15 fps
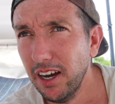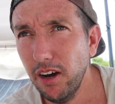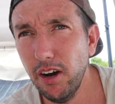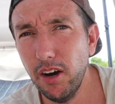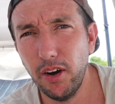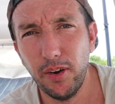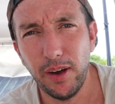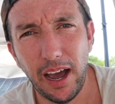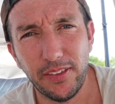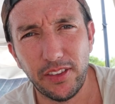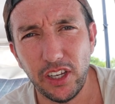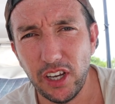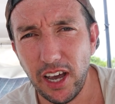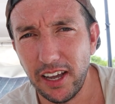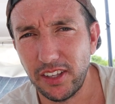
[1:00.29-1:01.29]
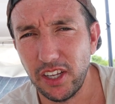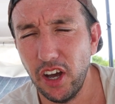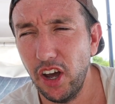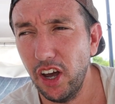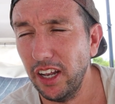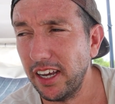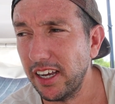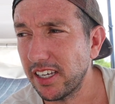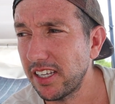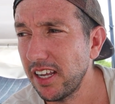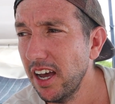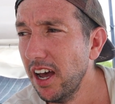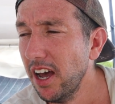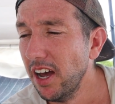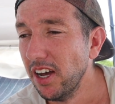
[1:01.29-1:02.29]
Whew, at the earliest.
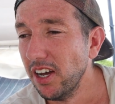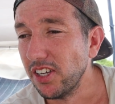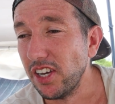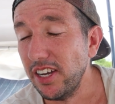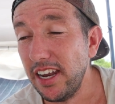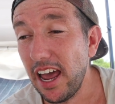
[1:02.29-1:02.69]
So